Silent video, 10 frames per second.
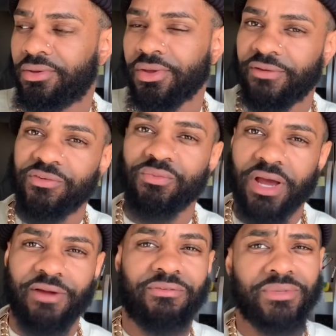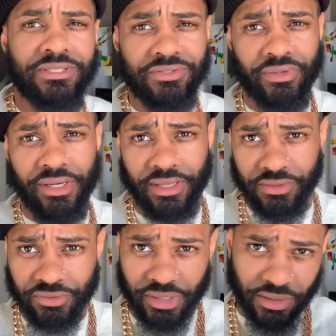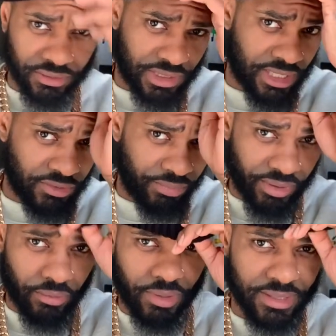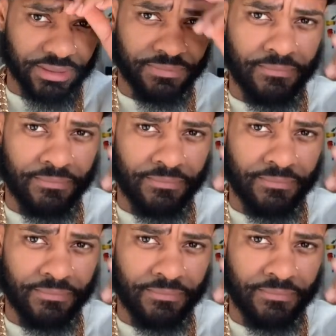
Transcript: if you not from Detroit and you trying to go snatch a pair of whites,